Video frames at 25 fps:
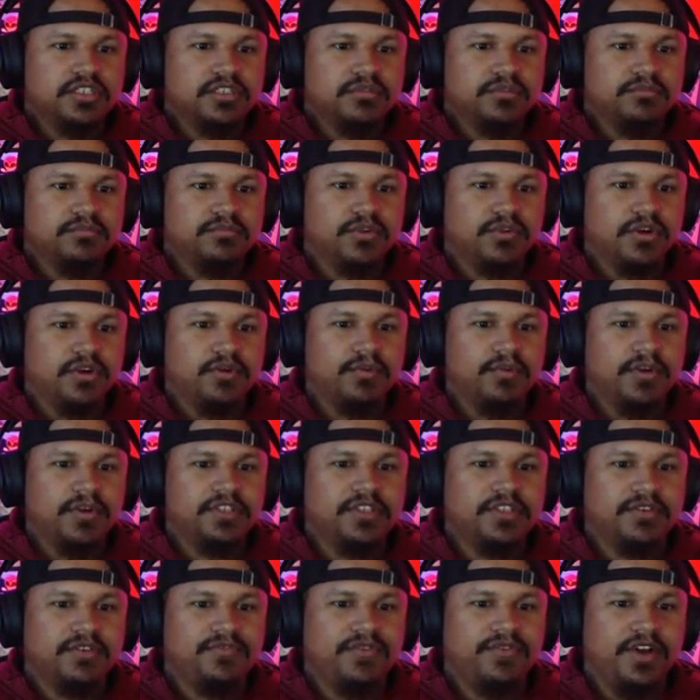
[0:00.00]
Bro, what
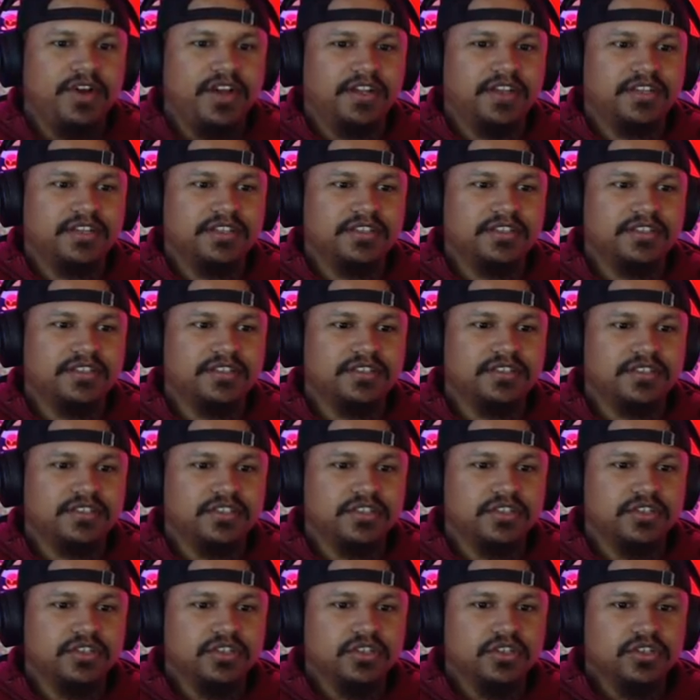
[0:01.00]
the fuck?
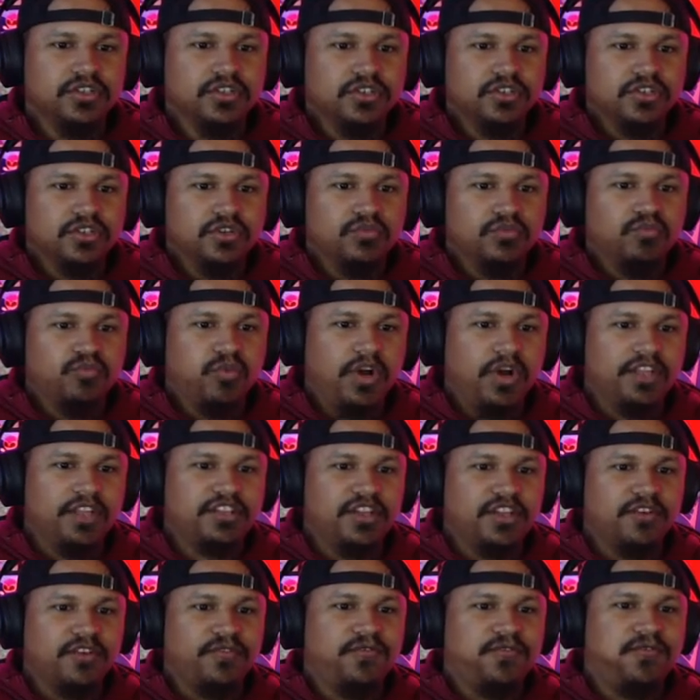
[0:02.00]
What
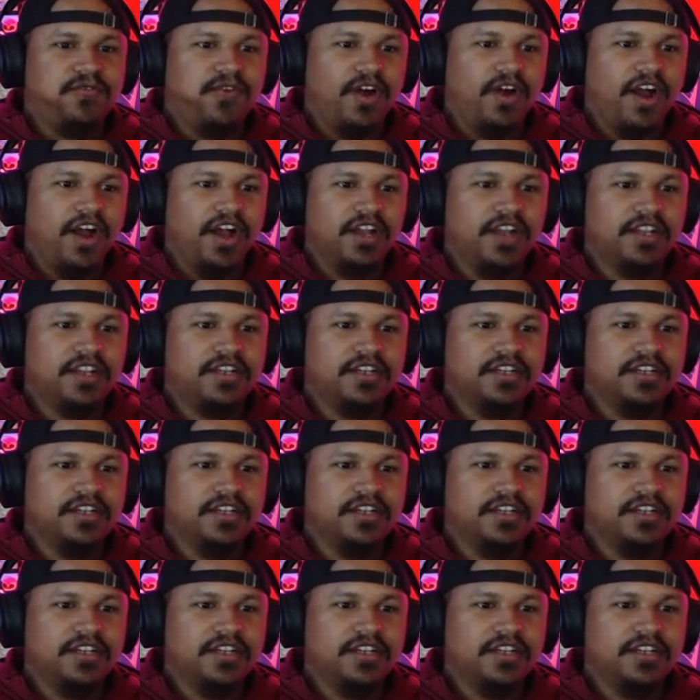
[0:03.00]
the fuck?